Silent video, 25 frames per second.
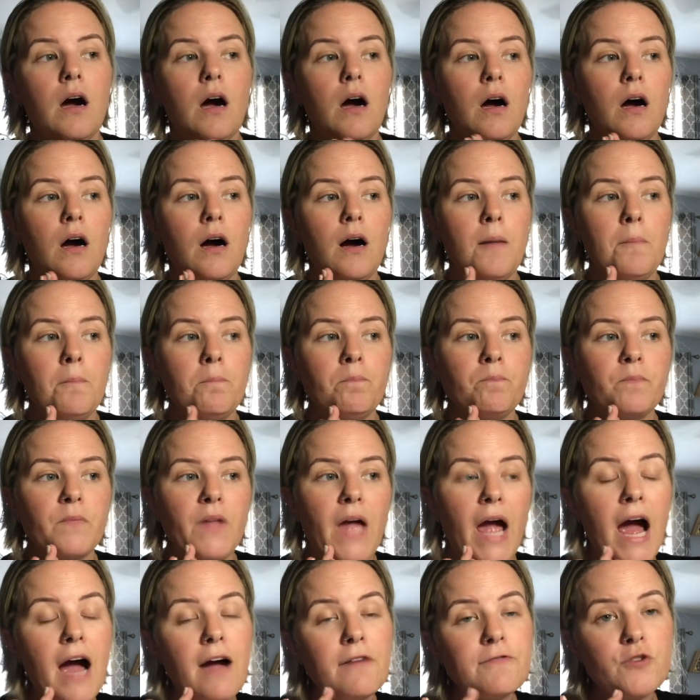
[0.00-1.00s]
Um,
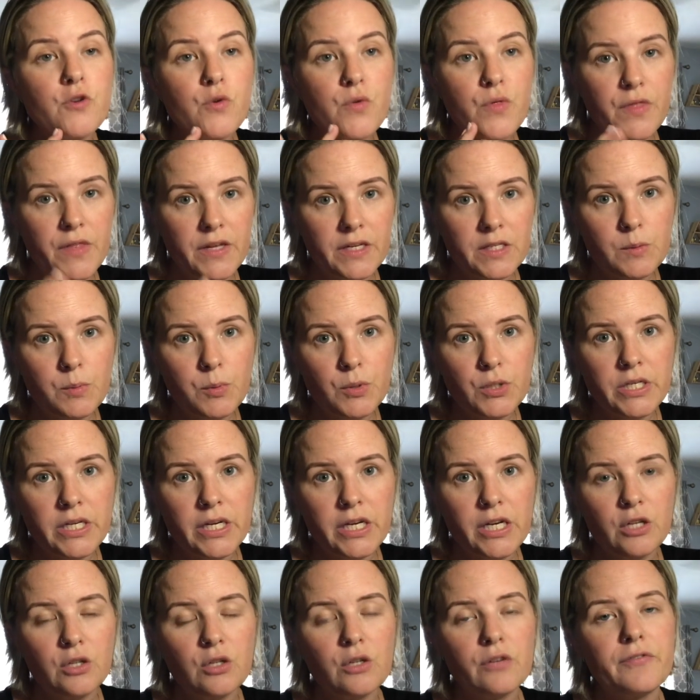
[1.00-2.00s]
after this
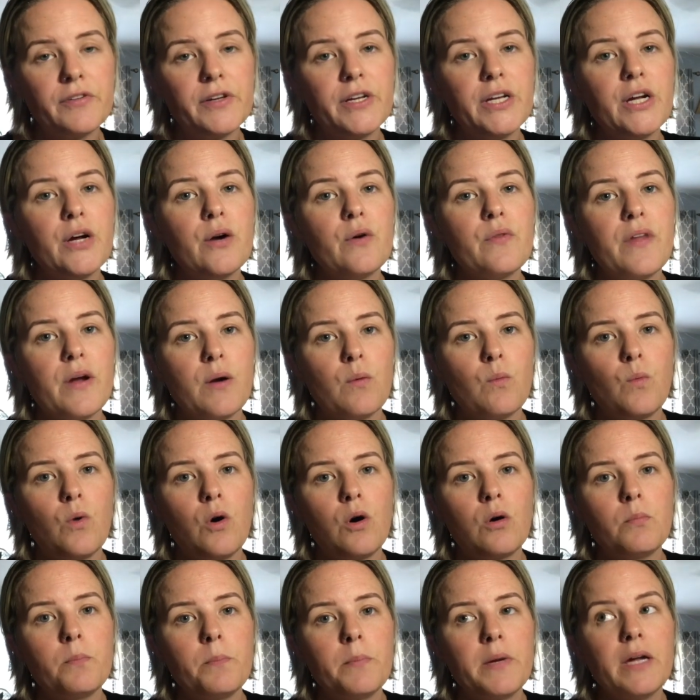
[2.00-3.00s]
particular video, there
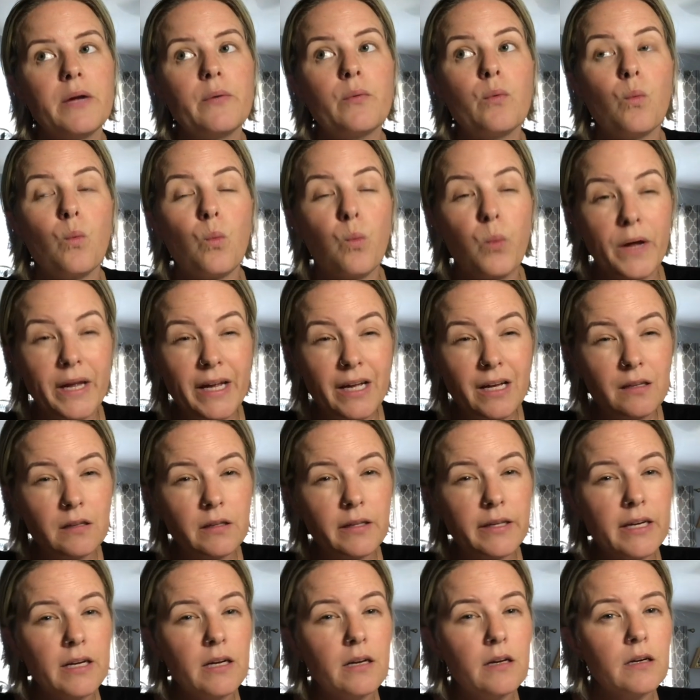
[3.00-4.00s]
won't be
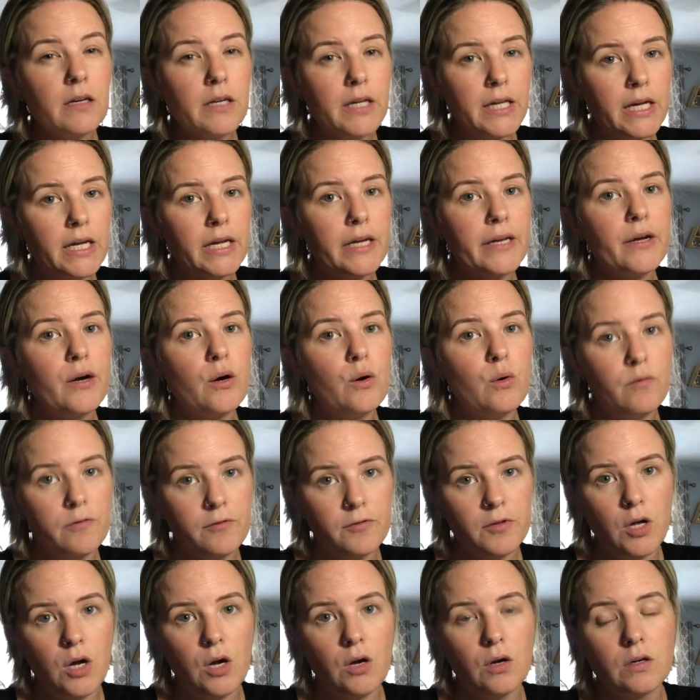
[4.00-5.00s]
weekly keto
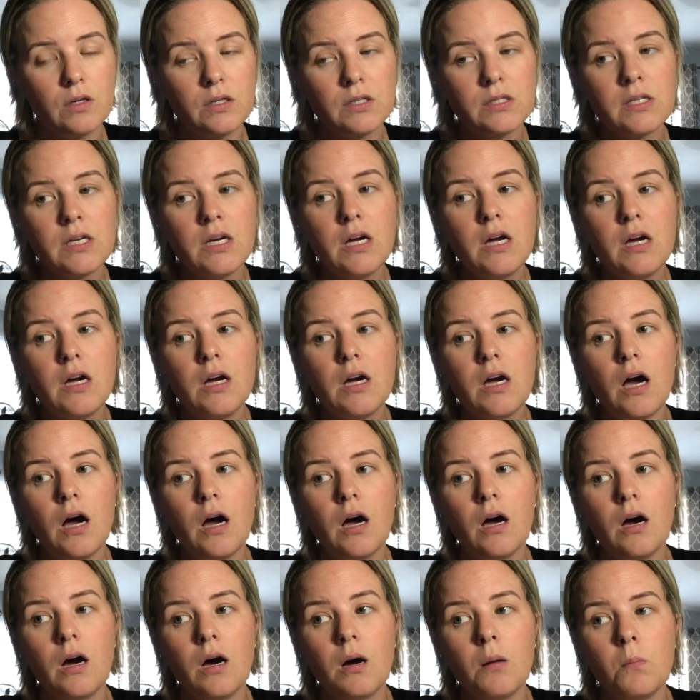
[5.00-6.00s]
vlogs
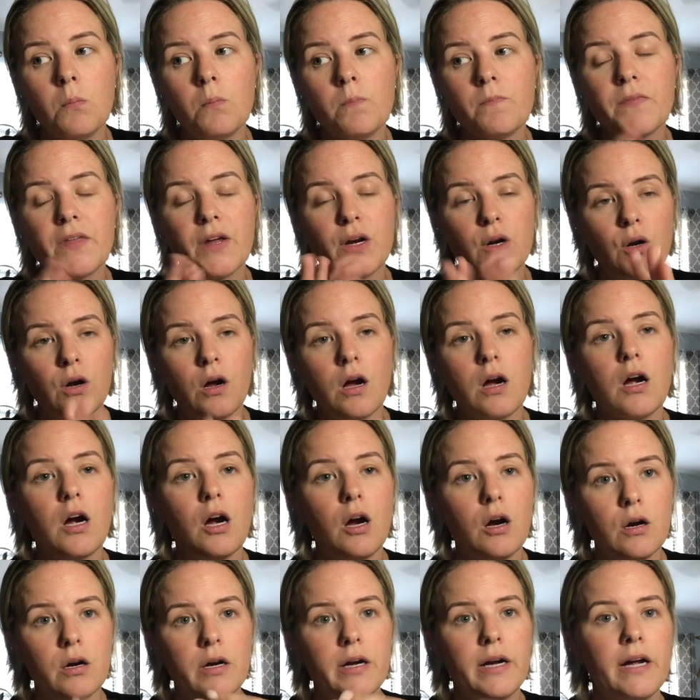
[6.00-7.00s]
um, that are
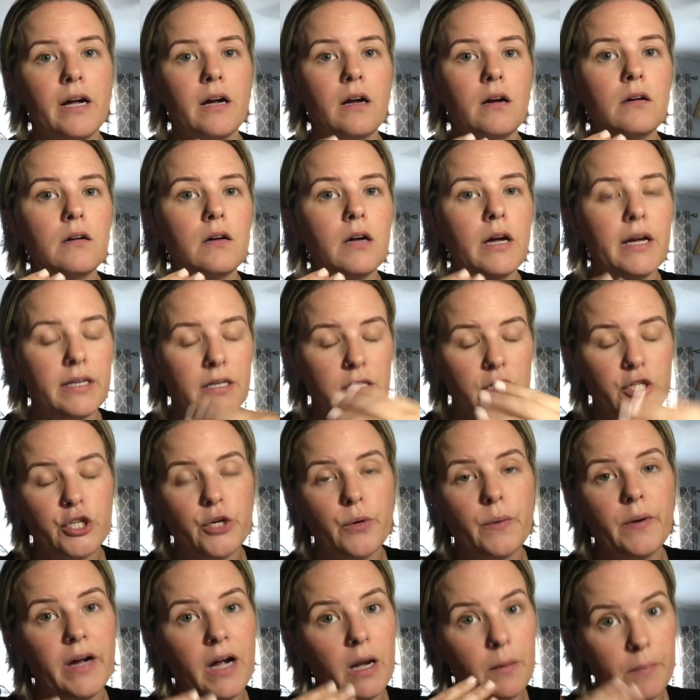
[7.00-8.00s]
occurring and
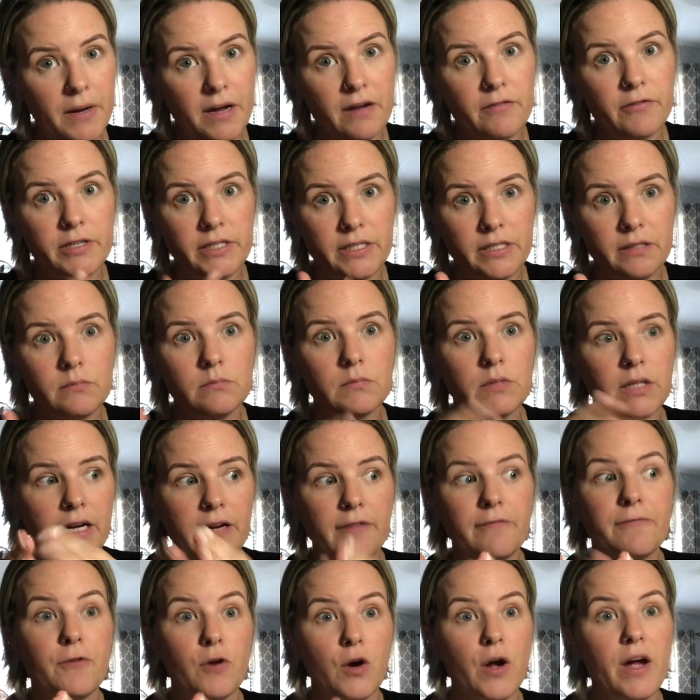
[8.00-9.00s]
showing up every,
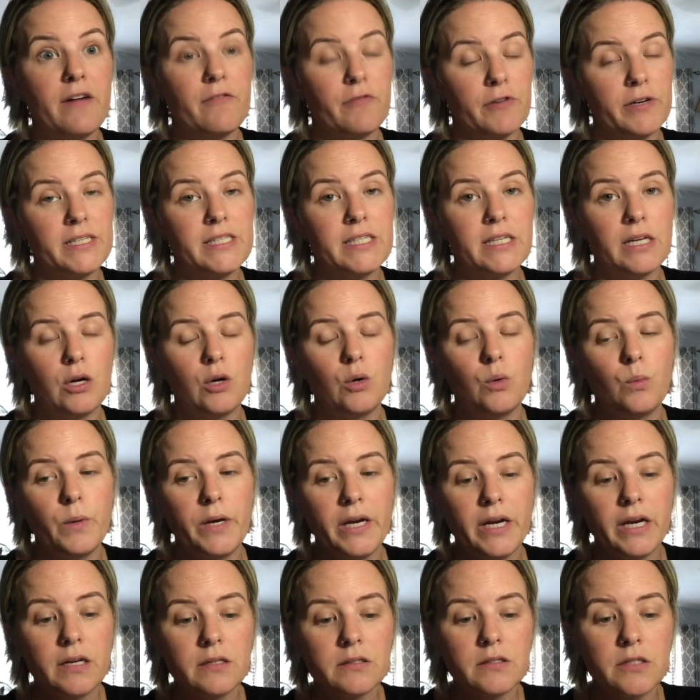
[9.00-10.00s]
like for every single
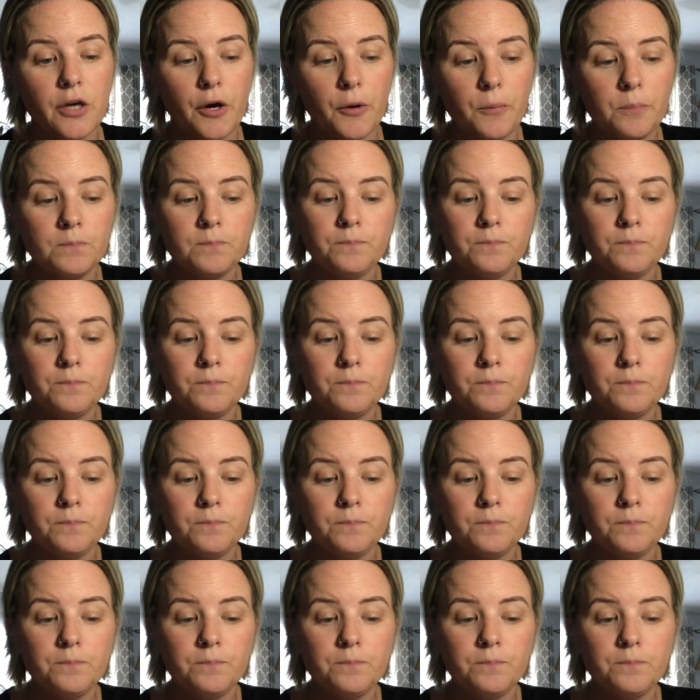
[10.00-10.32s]
week. So